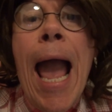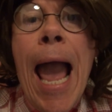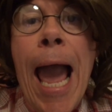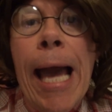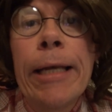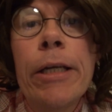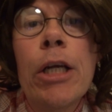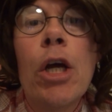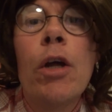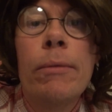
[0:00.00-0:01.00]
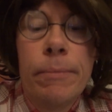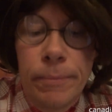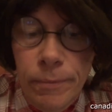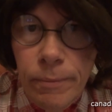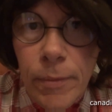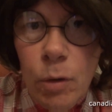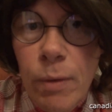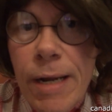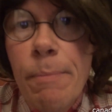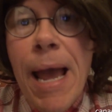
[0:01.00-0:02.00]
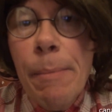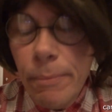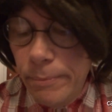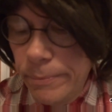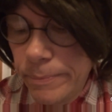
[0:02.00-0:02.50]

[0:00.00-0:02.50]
And remember,